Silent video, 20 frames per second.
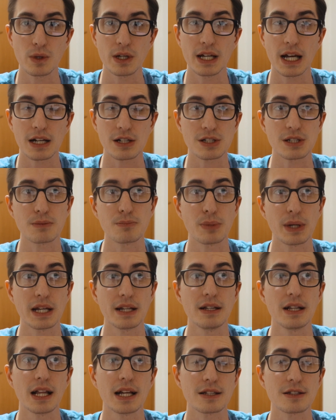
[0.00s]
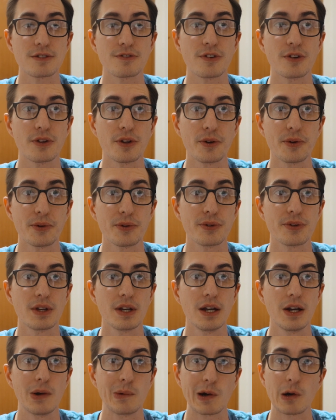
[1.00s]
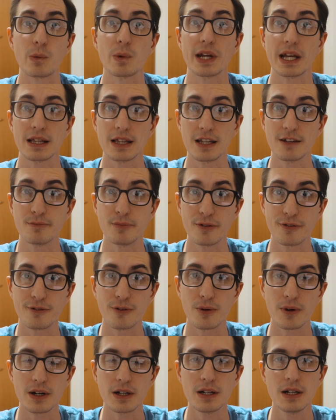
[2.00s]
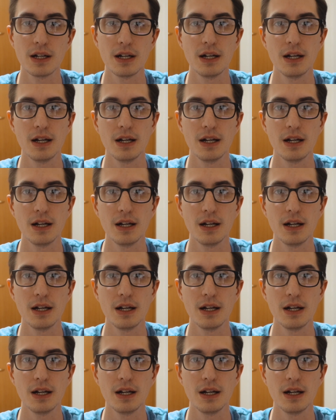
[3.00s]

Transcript: We actually paid less for those where we had lived before.